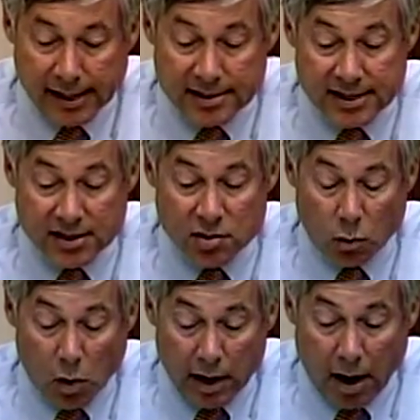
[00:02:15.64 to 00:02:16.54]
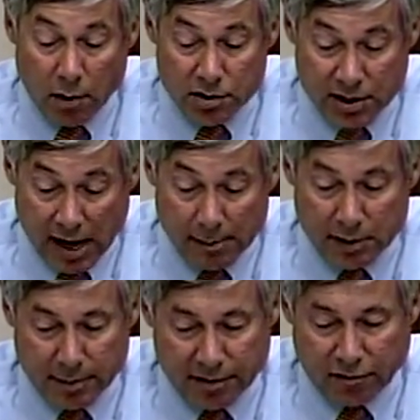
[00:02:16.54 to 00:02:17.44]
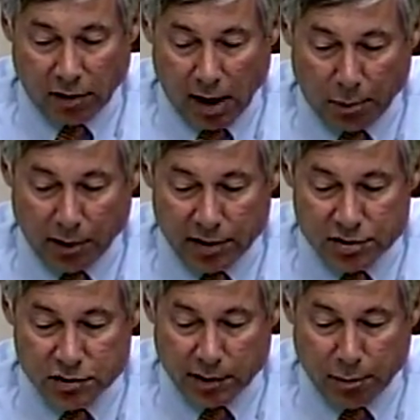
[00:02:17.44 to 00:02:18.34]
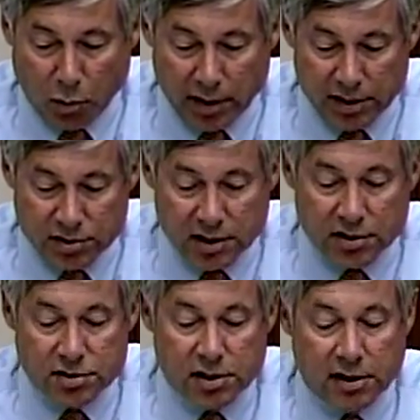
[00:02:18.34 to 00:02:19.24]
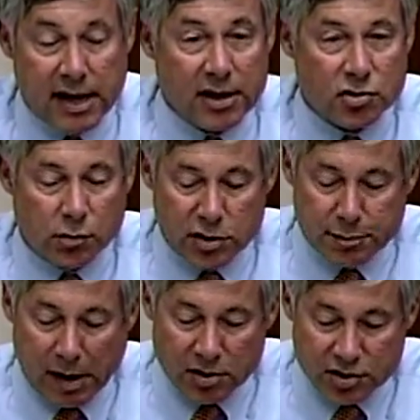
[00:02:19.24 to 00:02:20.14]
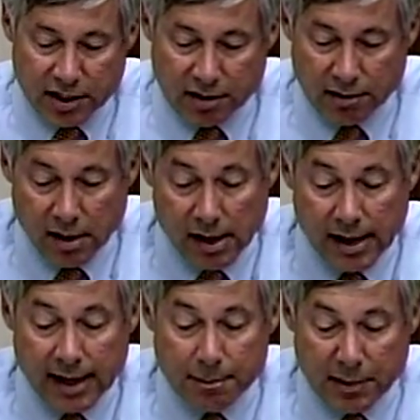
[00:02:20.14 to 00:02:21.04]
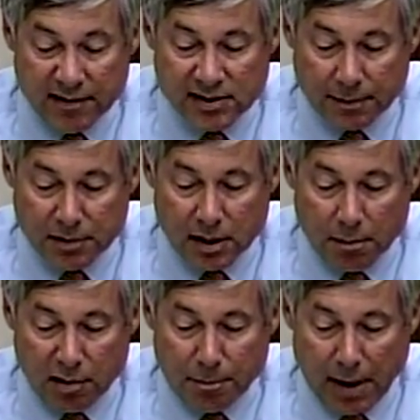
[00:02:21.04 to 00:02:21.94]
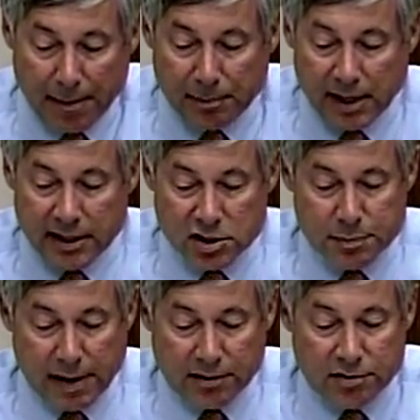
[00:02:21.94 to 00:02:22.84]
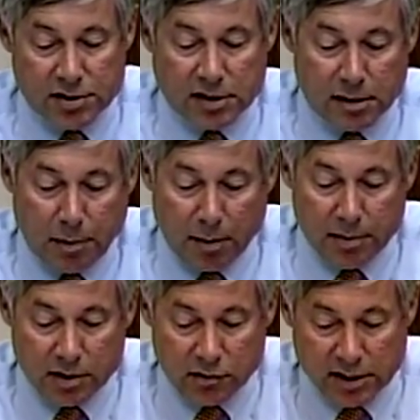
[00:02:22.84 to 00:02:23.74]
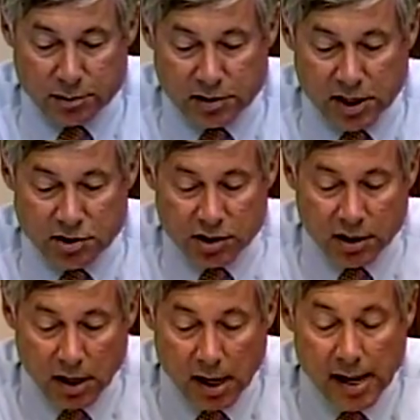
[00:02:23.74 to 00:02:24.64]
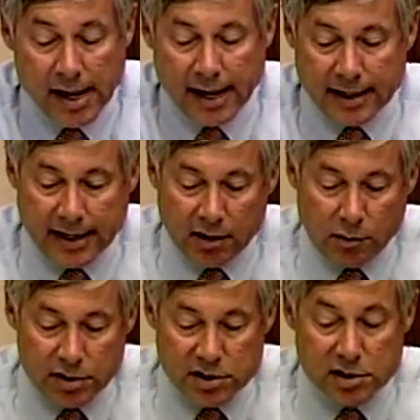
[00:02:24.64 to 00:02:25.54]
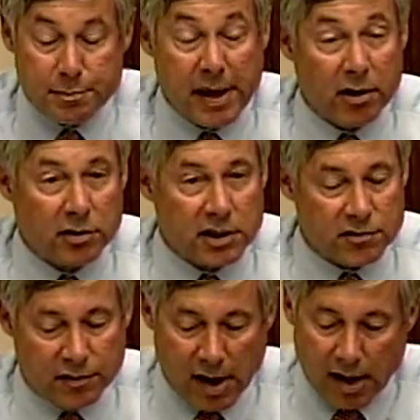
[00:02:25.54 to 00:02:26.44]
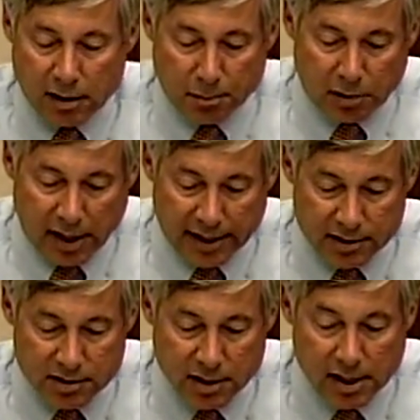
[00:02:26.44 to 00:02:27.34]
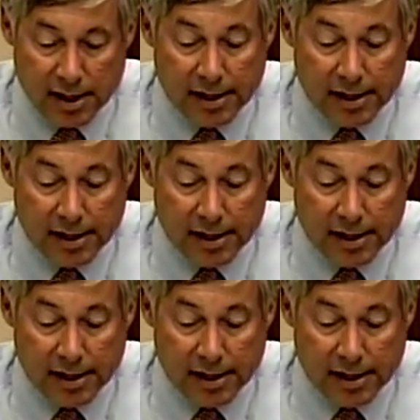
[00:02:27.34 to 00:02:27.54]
It sets a 1-hour time limit for operators to report incidents to the National Response Center. It beefs up the number of pipeline inspectors at the Department of Transportation and increases penalties for noncompliance.